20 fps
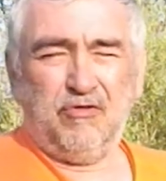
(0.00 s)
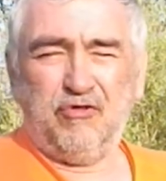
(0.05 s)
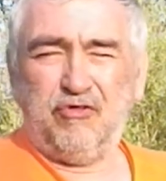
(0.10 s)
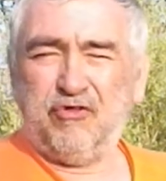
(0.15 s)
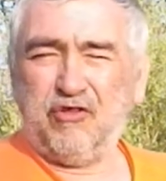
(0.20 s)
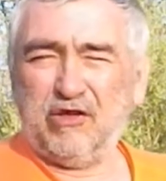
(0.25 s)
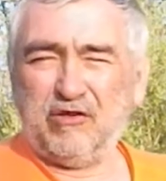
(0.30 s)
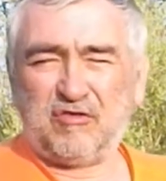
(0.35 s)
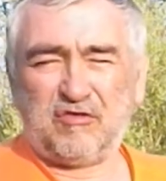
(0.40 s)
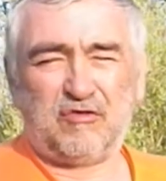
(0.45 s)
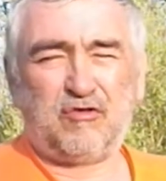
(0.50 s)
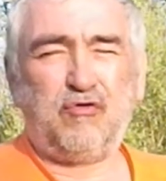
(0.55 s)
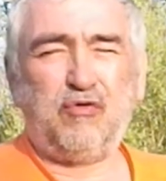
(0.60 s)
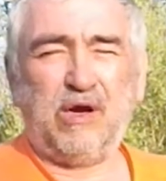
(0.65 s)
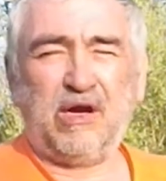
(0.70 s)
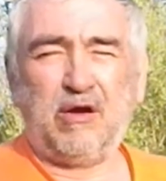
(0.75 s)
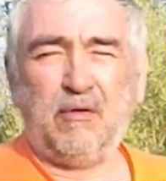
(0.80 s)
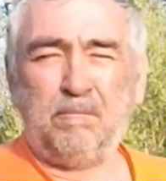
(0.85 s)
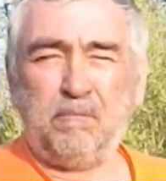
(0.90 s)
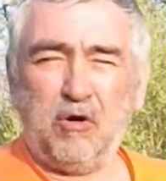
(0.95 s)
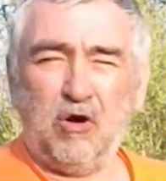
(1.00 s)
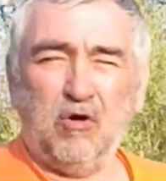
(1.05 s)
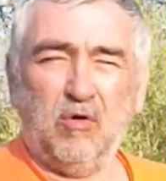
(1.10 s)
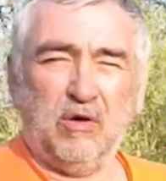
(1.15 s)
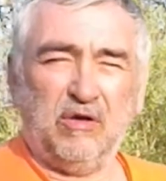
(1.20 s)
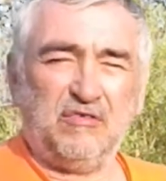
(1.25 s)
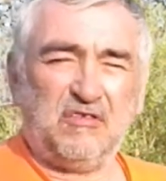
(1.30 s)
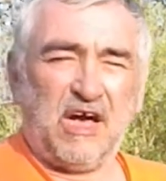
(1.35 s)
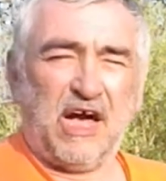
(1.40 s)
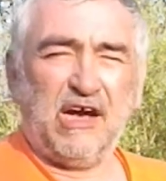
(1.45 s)
This trigger pull
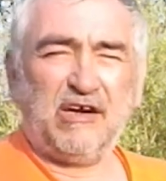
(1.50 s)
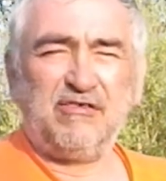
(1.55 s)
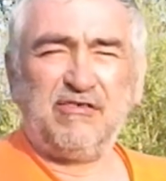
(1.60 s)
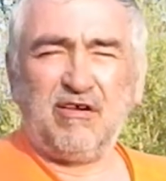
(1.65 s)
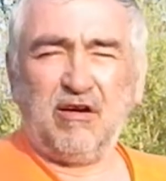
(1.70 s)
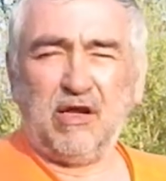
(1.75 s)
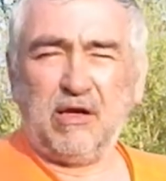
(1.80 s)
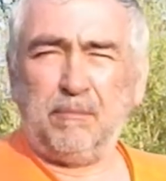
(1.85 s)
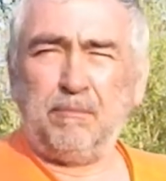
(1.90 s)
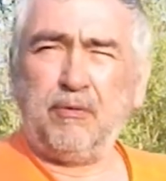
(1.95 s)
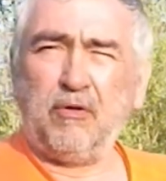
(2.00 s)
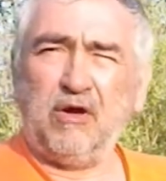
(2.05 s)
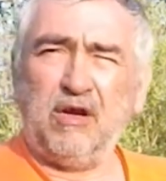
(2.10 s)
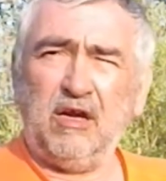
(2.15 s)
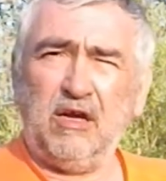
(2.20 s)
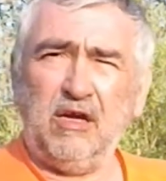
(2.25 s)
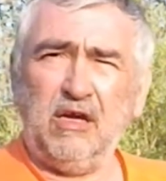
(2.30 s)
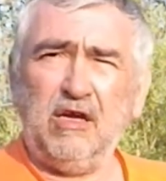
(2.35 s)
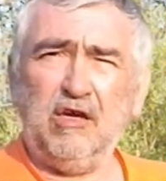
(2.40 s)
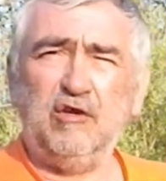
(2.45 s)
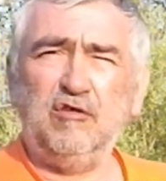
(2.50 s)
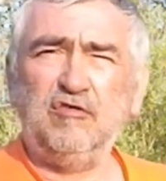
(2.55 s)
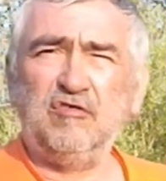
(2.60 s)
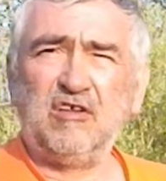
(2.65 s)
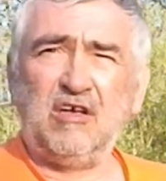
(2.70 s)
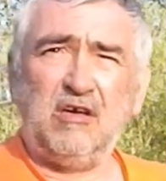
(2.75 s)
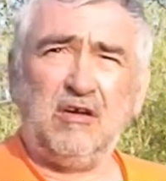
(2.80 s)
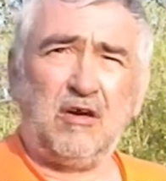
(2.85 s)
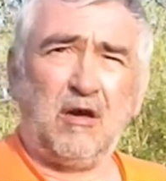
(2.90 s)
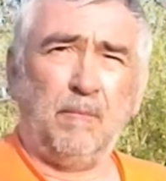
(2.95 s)
is actually pretty
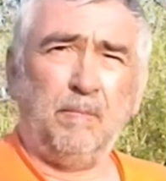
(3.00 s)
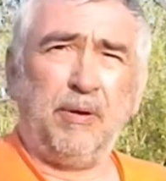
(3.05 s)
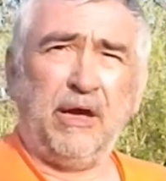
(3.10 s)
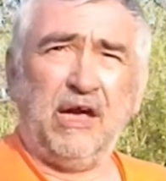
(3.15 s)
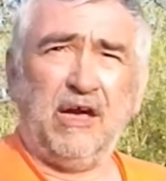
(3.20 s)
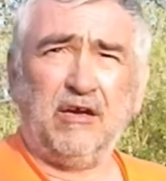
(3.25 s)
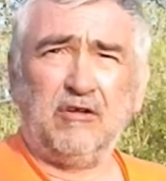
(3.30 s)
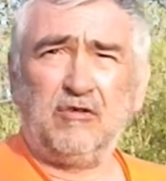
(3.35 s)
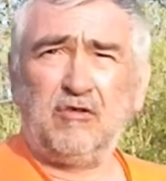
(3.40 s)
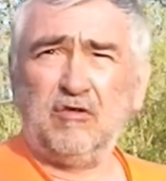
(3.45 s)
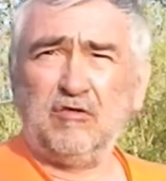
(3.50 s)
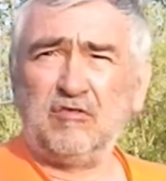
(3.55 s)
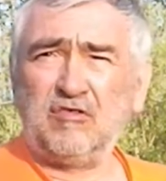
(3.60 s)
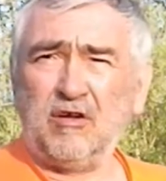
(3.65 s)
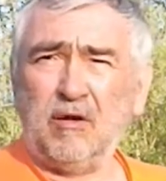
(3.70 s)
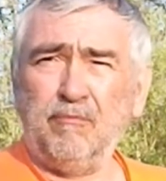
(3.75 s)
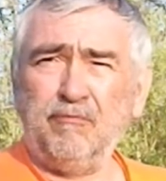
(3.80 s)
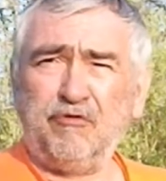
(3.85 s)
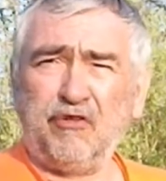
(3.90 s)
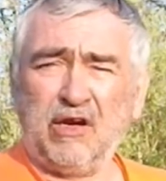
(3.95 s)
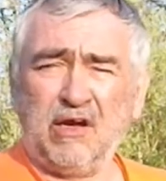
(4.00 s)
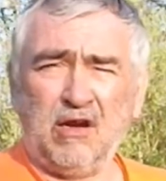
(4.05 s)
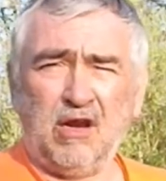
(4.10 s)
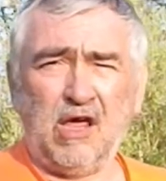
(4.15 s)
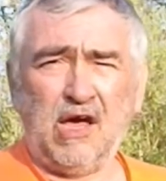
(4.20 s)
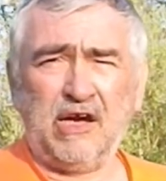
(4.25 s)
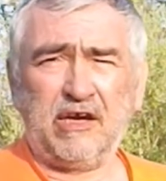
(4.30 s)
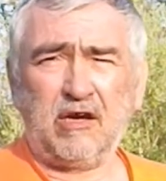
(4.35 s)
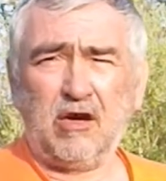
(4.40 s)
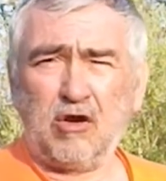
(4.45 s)
easy compared to something
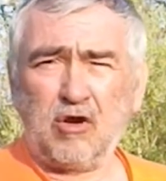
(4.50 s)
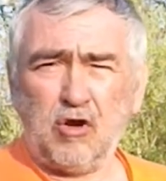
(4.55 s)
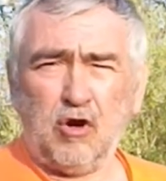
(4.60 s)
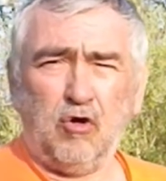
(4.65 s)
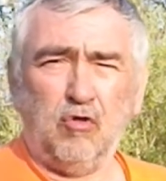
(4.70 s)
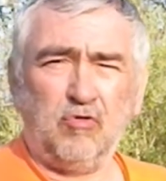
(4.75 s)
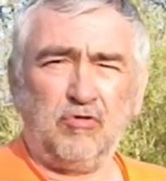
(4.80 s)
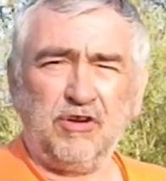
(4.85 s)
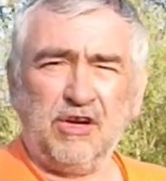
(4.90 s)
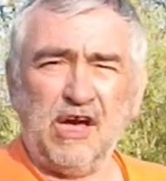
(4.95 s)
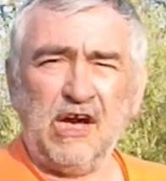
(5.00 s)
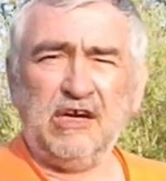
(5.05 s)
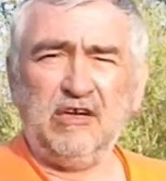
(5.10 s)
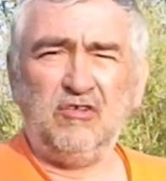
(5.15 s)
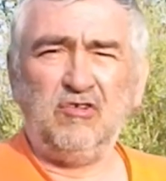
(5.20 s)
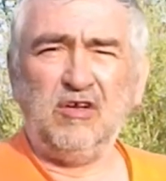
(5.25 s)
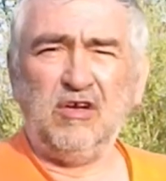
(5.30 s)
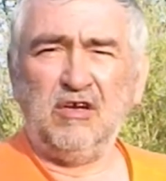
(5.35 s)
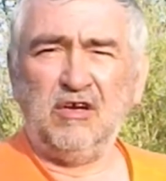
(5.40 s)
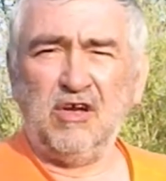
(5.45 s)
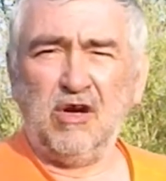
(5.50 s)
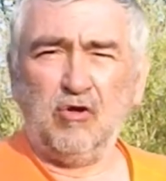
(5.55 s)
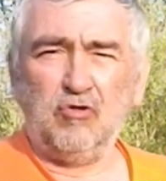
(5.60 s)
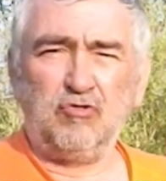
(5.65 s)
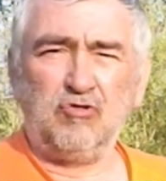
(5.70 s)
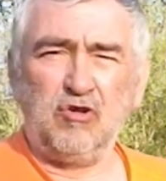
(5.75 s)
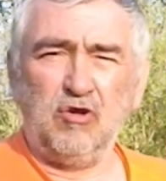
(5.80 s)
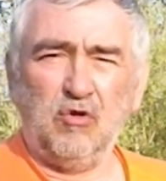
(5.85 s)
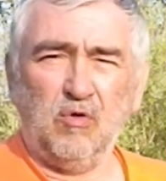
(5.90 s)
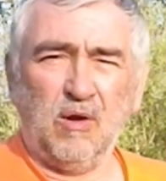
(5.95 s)
like a Colt
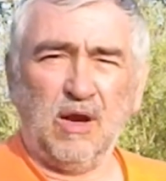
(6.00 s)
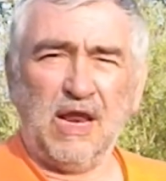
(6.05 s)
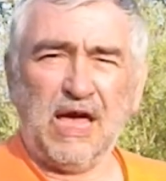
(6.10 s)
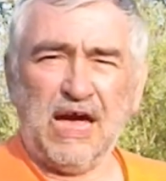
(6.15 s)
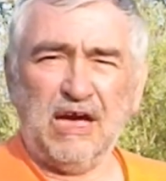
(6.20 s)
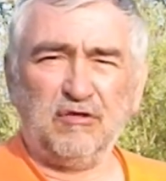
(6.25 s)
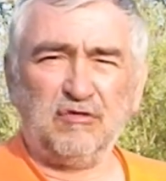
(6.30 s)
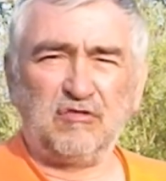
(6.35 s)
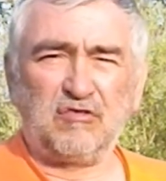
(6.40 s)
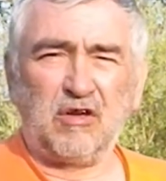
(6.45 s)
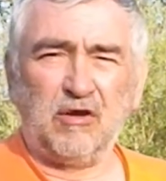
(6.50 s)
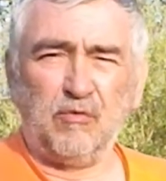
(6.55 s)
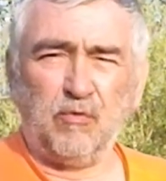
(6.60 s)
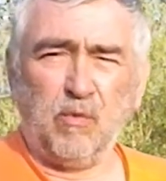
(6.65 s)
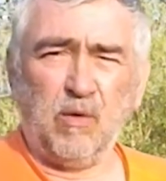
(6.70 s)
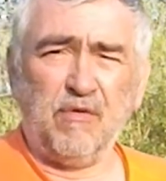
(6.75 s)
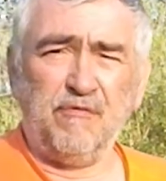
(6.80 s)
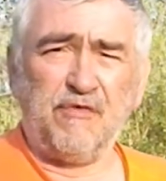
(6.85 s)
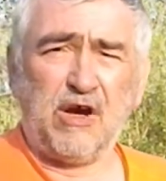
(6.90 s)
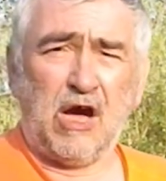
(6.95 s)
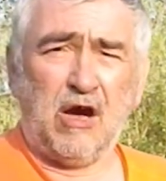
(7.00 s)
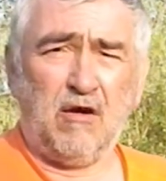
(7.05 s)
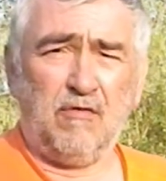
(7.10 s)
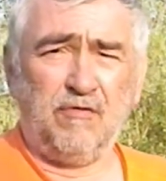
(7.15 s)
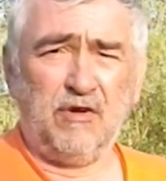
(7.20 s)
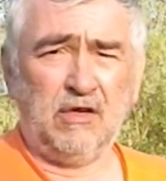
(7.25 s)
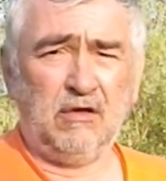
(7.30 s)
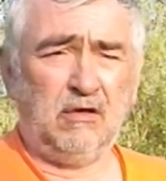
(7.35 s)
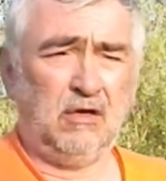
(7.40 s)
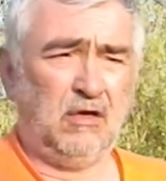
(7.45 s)
1902 Alaskan revolver,